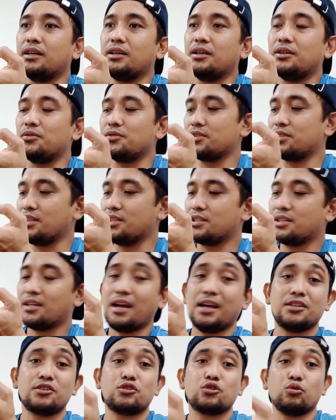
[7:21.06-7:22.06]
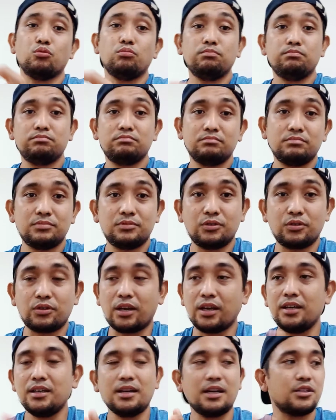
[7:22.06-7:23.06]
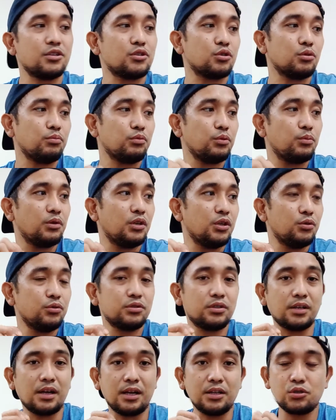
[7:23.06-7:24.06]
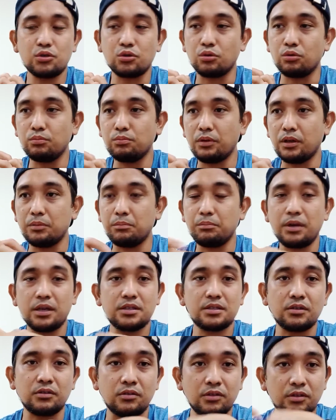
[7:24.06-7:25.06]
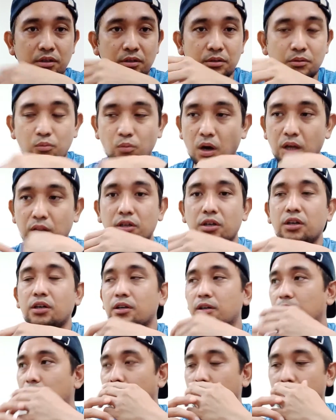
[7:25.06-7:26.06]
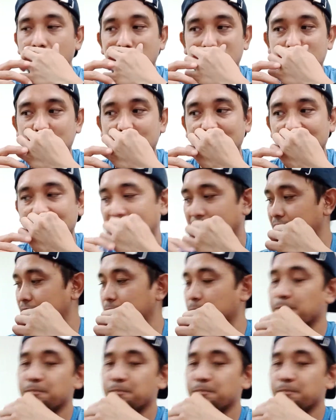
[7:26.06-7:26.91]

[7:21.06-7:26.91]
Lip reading: what's this, hand soap. Okay, hand soap, you will use the hand soap and mix on the water, right, like that. Then